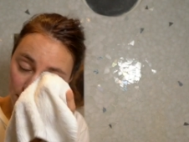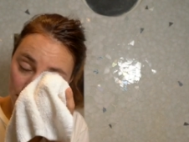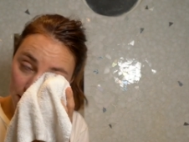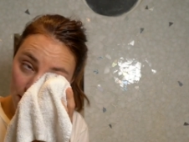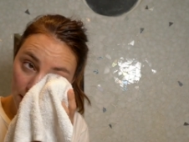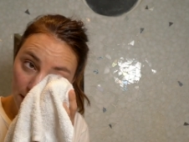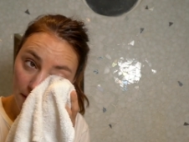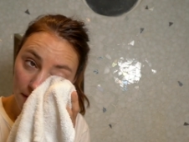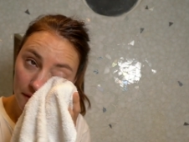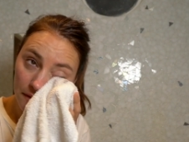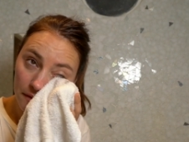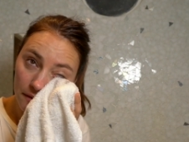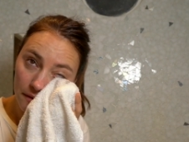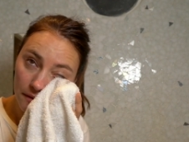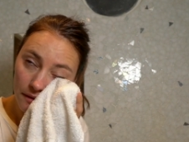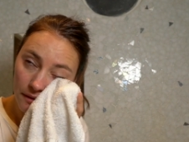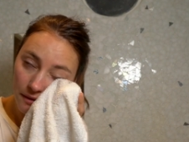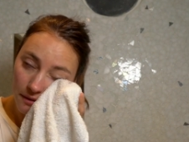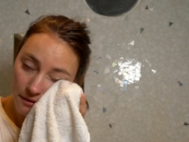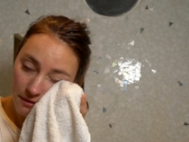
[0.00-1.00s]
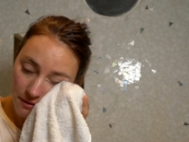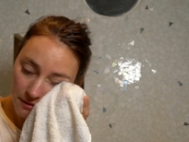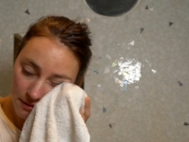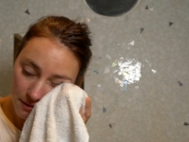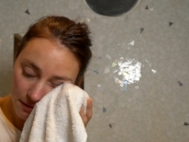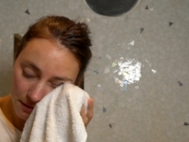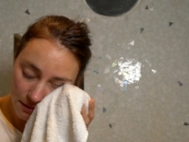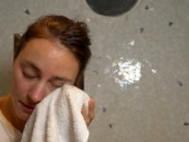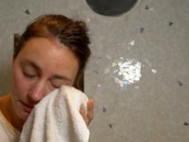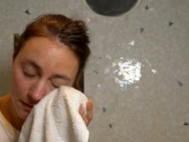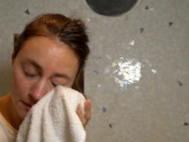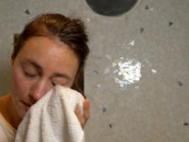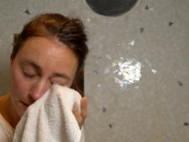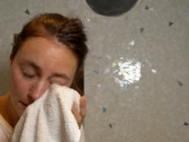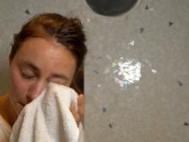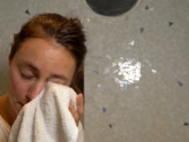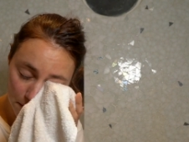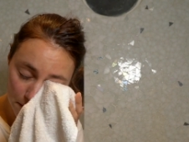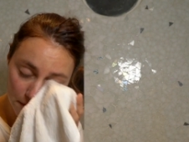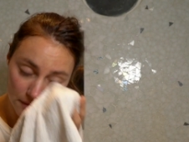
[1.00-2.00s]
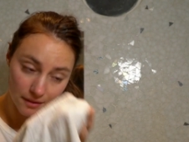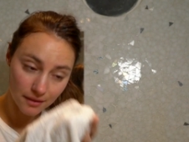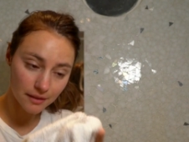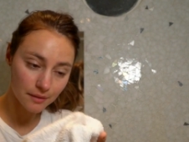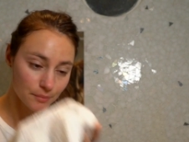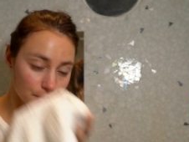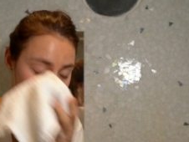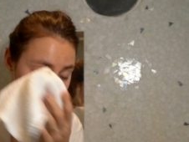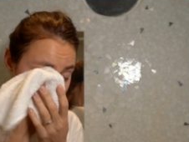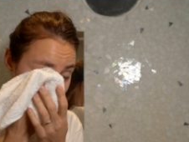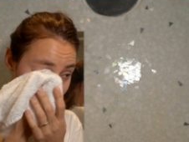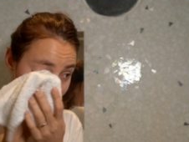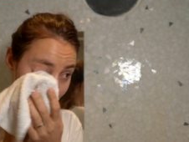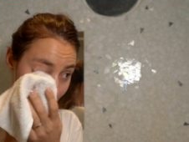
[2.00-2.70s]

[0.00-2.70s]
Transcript: see that there's still a little bit